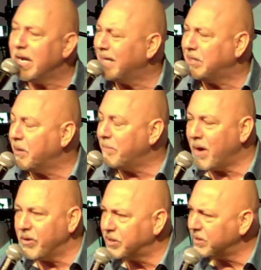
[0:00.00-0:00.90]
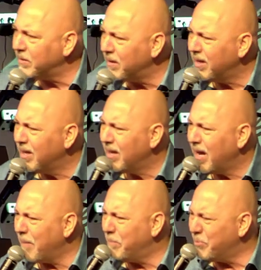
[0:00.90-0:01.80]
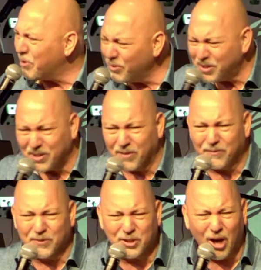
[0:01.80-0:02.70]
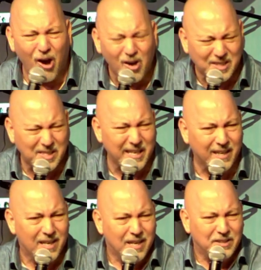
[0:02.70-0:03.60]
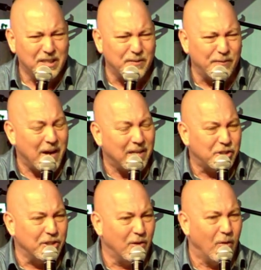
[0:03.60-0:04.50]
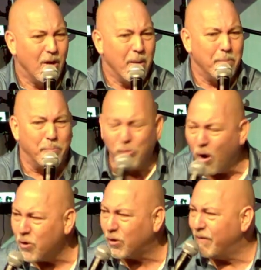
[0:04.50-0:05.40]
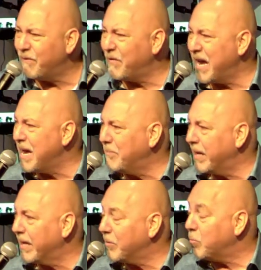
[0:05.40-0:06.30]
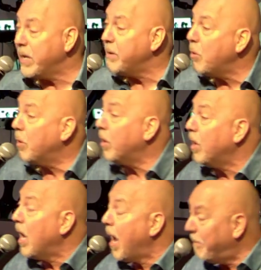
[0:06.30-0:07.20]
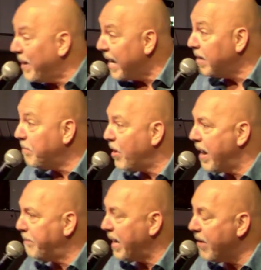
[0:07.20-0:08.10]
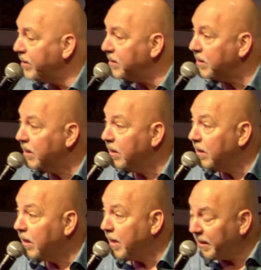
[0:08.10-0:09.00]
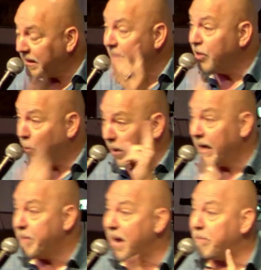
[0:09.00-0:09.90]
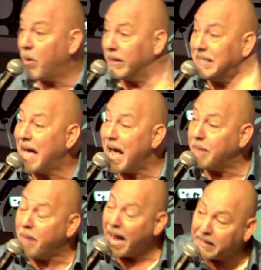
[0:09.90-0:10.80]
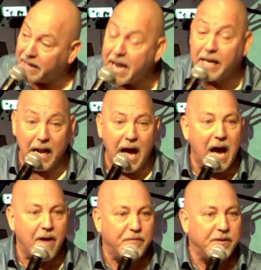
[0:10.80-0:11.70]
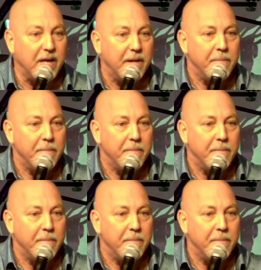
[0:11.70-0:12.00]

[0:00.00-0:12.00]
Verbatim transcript: into the most abusive, toxic, dysfunctional, broken family. We were abandoned by our parents. Let me tell you quickly about my dad back then. After